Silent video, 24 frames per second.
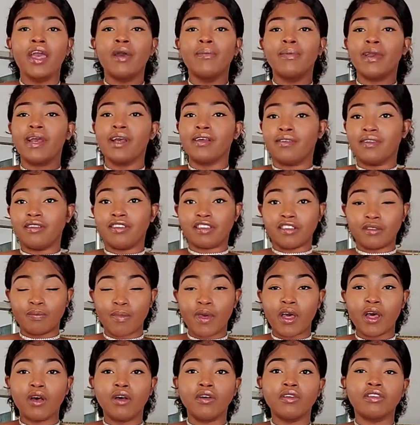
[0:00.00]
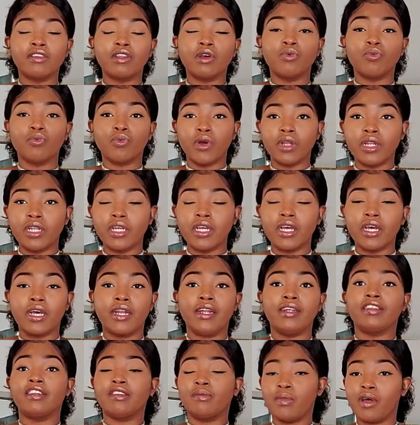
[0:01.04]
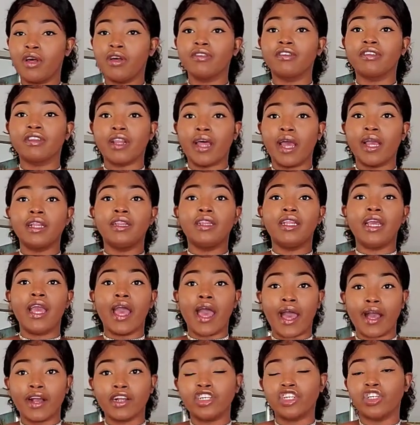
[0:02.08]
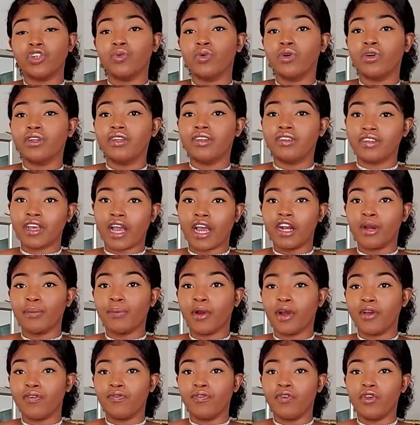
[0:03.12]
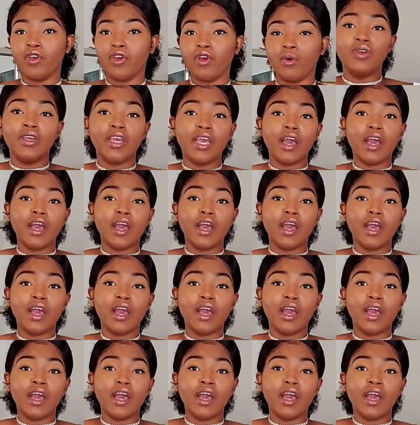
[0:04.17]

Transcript: Because it smells really good. It smells like the actual designer perfume.